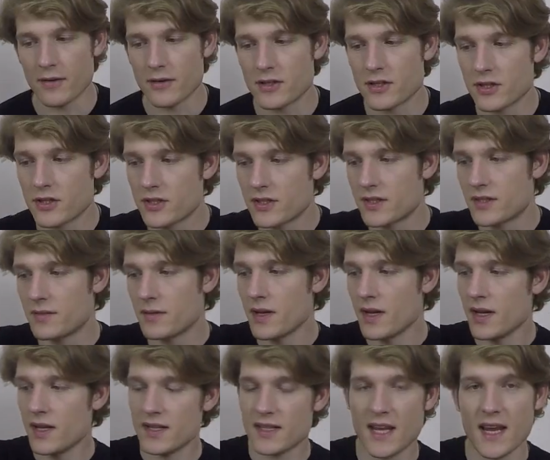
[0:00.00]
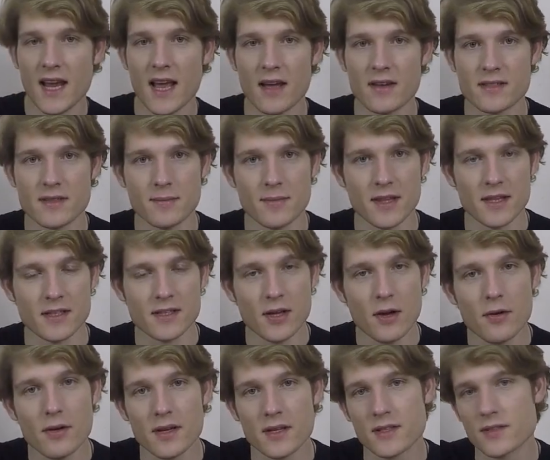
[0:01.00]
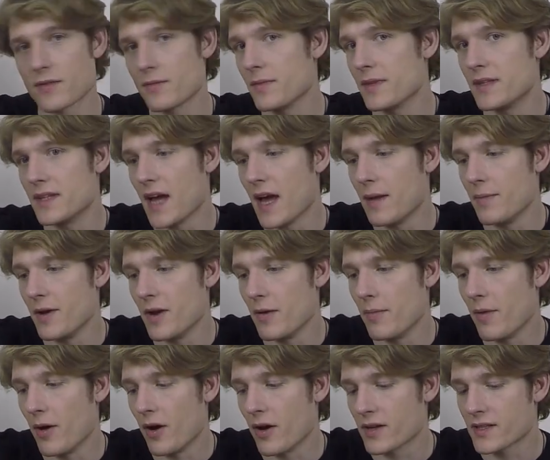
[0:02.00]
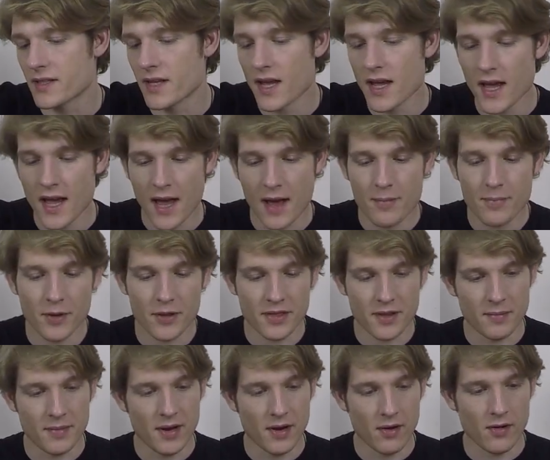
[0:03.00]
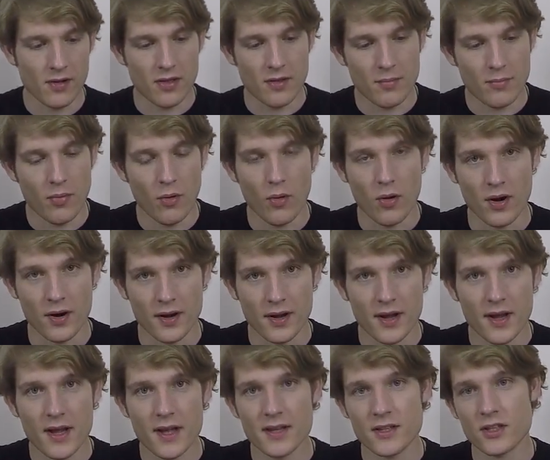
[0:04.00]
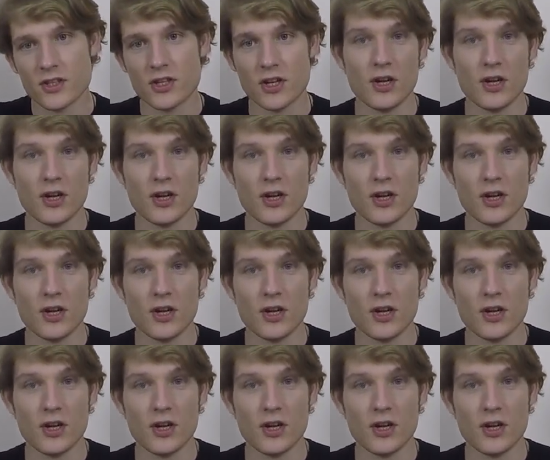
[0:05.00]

is just take out some of the tokens from the daimyo box and put them here on the board to show